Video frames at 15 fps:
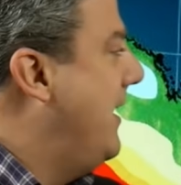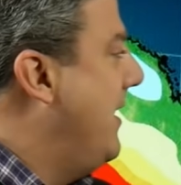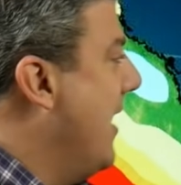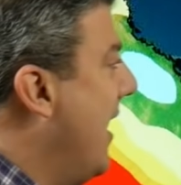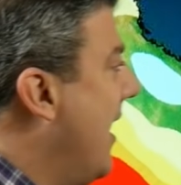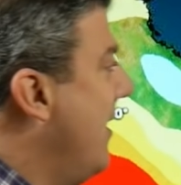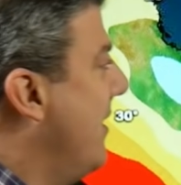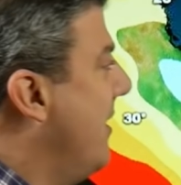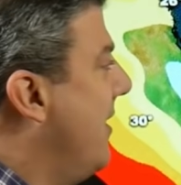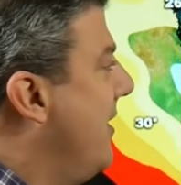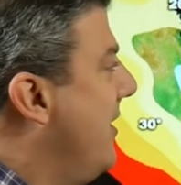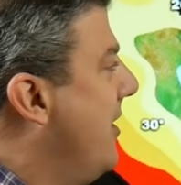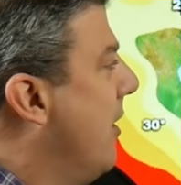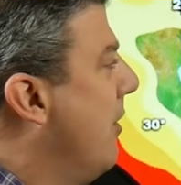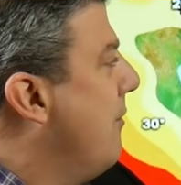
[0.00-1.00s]

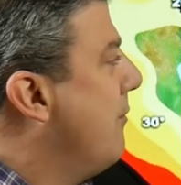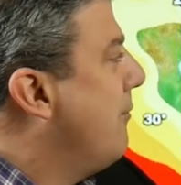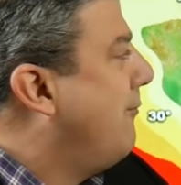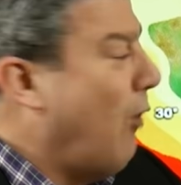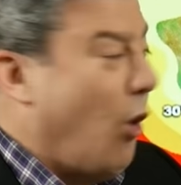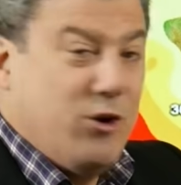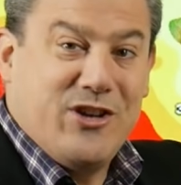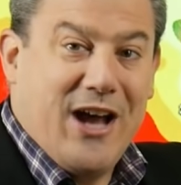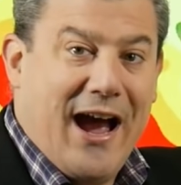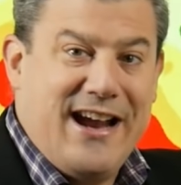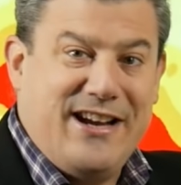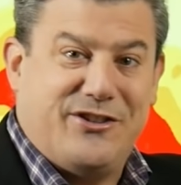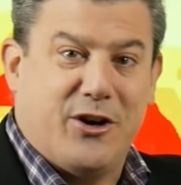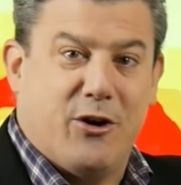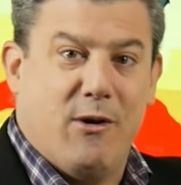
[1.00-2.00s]
4 to
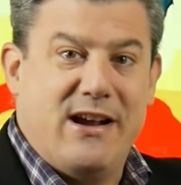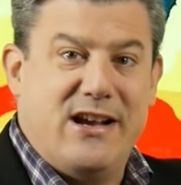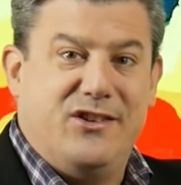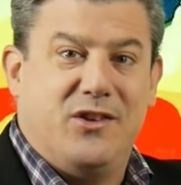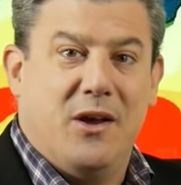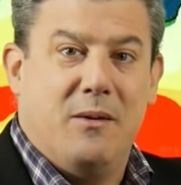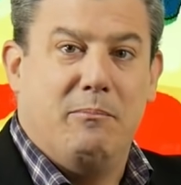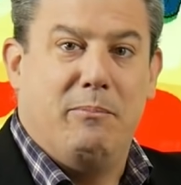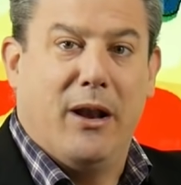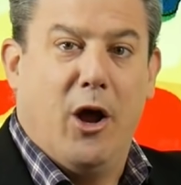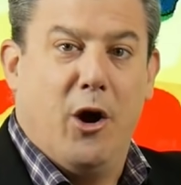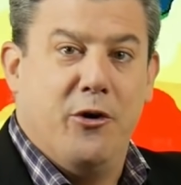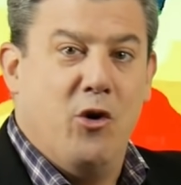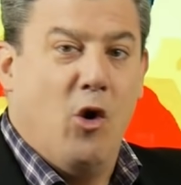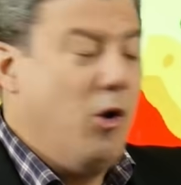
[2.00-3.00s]
8 degrees
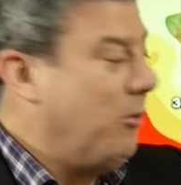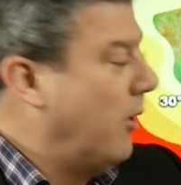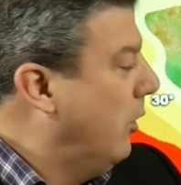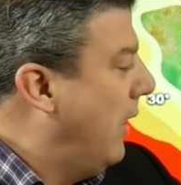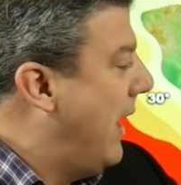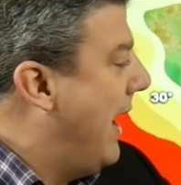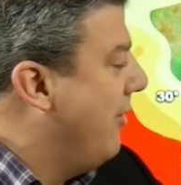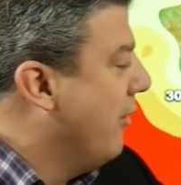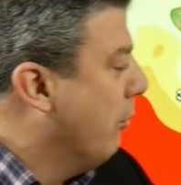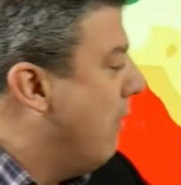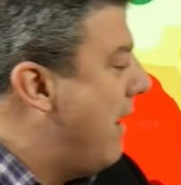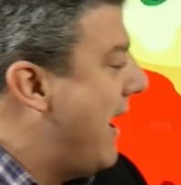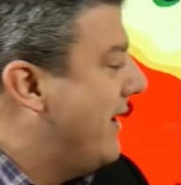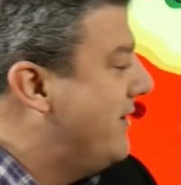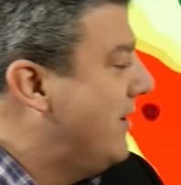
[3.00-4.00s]
below normal, and the
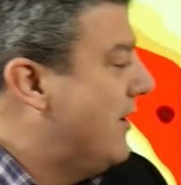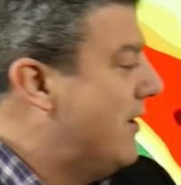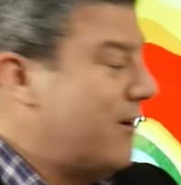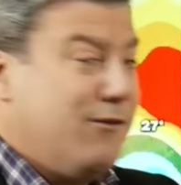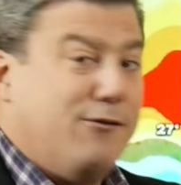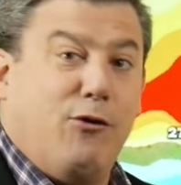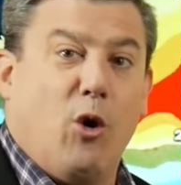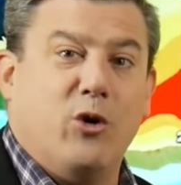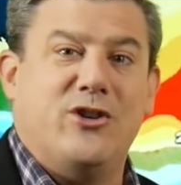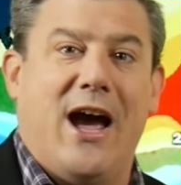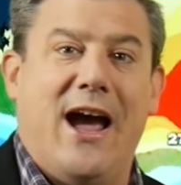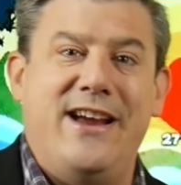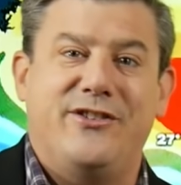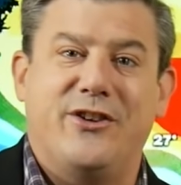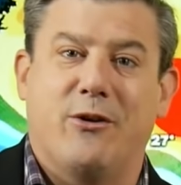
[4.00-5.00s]
red, 4 to
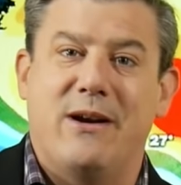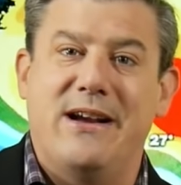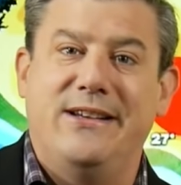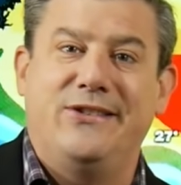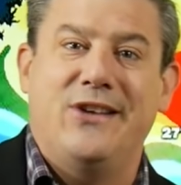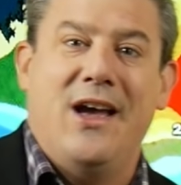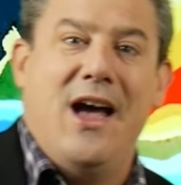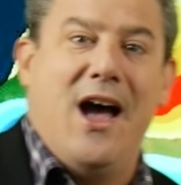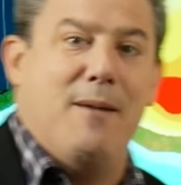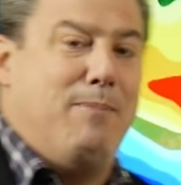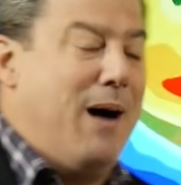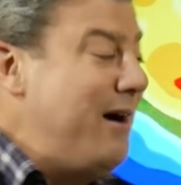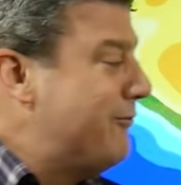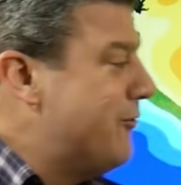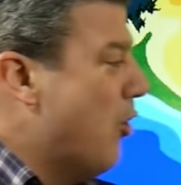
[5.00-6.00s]
8 degrees
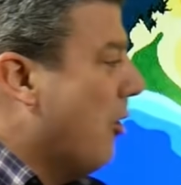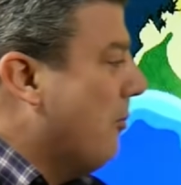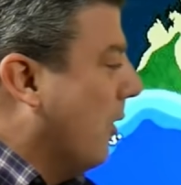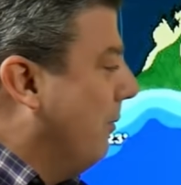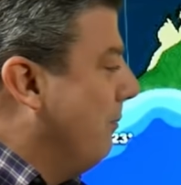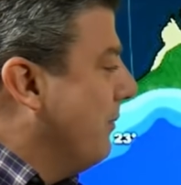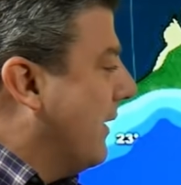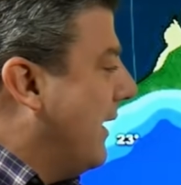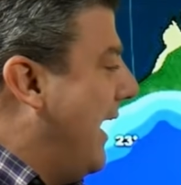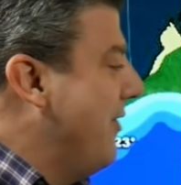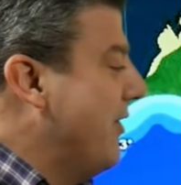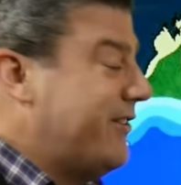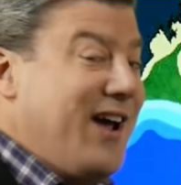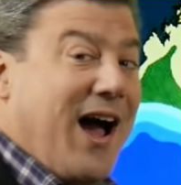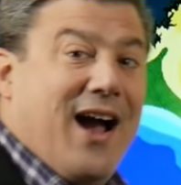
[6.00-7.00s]
above normal, and
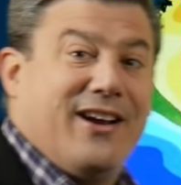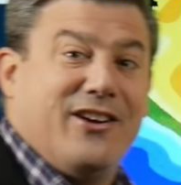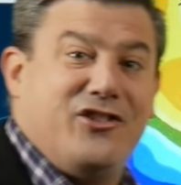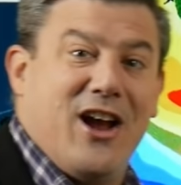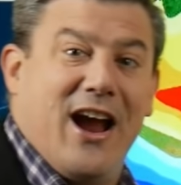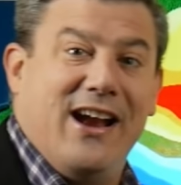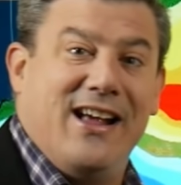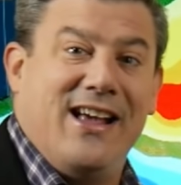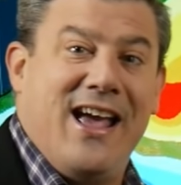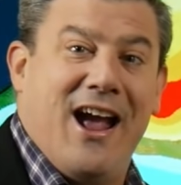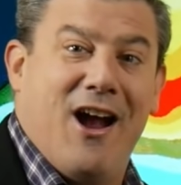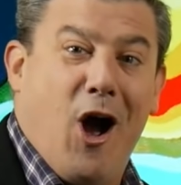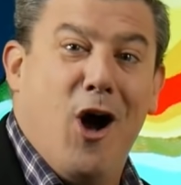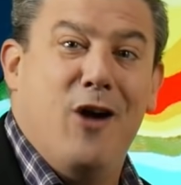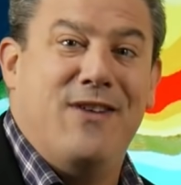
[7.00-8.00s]
the darker shading
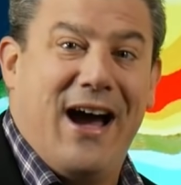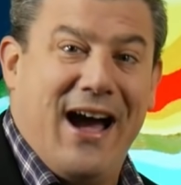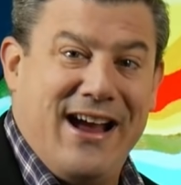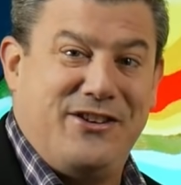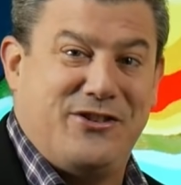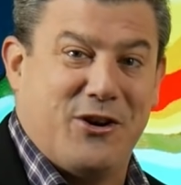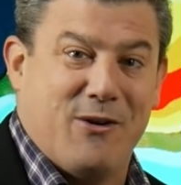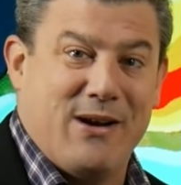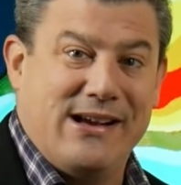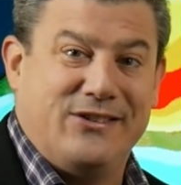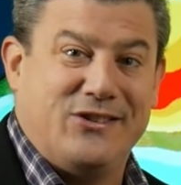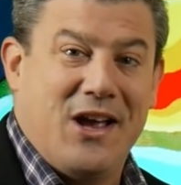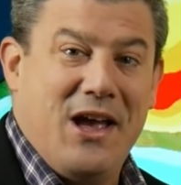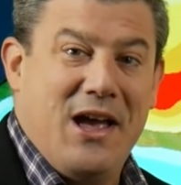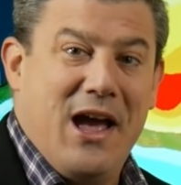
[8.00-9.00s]
here, over 8
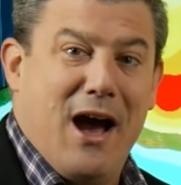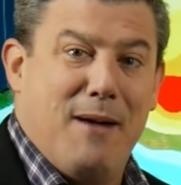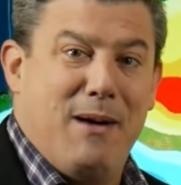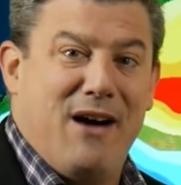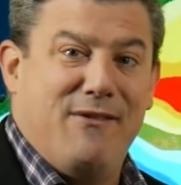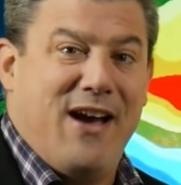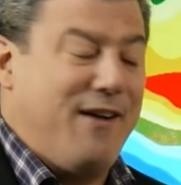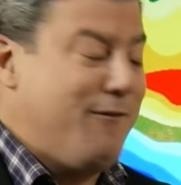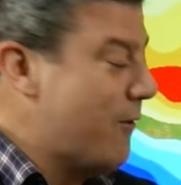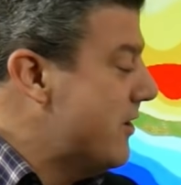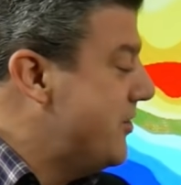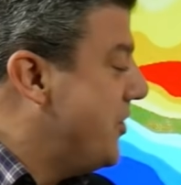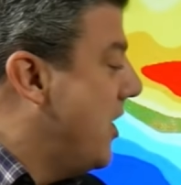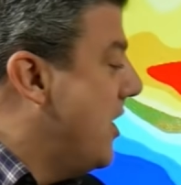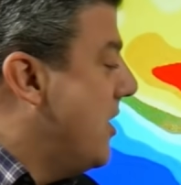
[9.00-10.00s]
degrees above
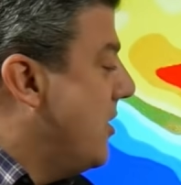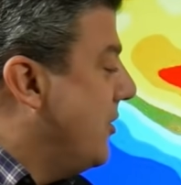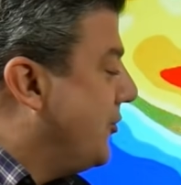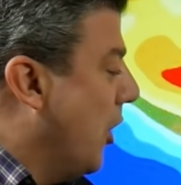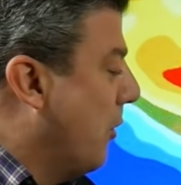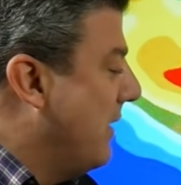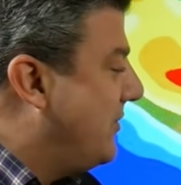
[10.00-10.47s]
average. So we're